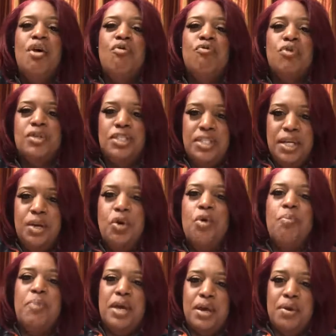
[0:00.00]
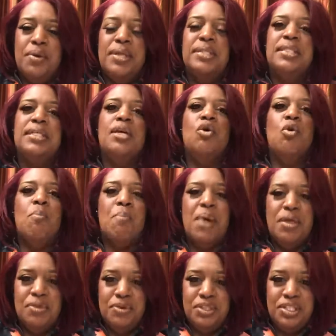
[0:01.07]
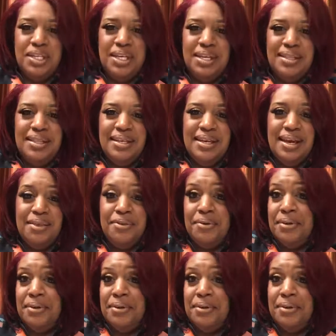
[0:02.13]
for single parents, single mothers to get together.